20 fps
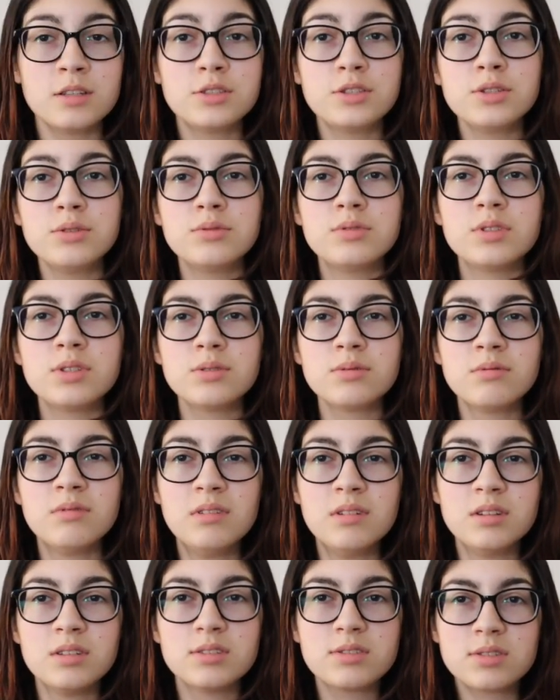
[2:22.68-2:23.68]
do do
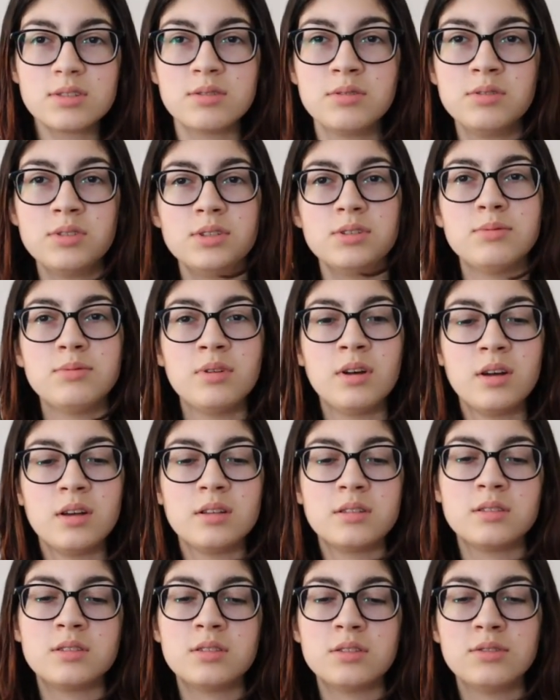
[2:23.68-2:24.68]
do do
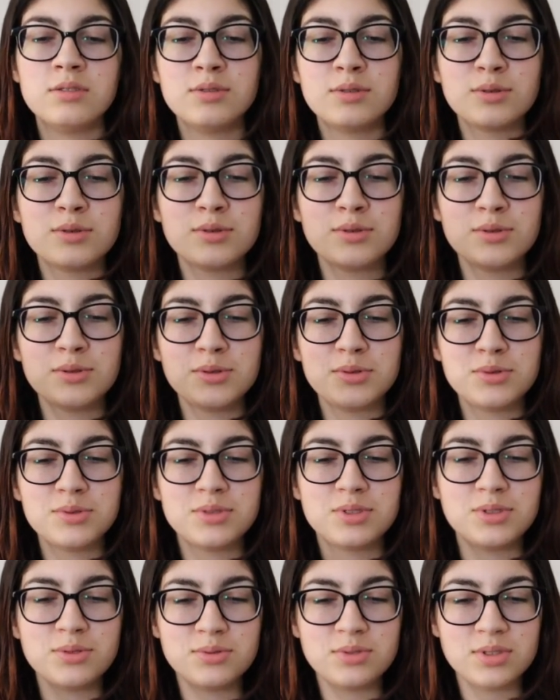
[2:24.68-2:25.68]
do
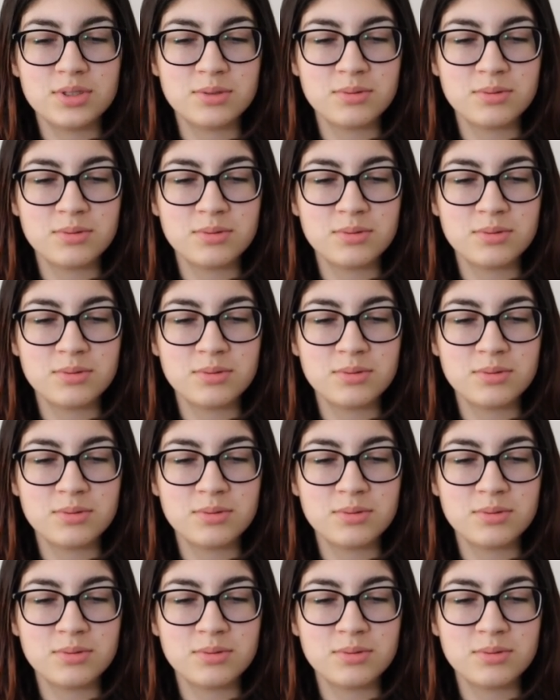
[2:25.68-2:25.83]
do do